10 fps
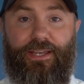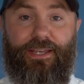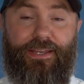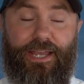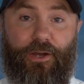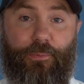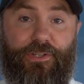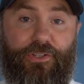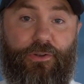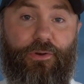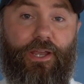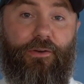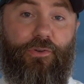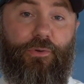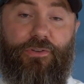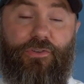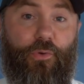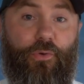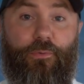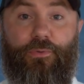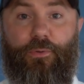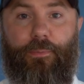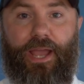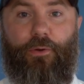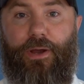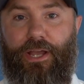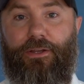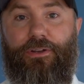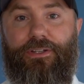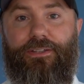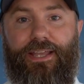and they help each other out during storms or power outages,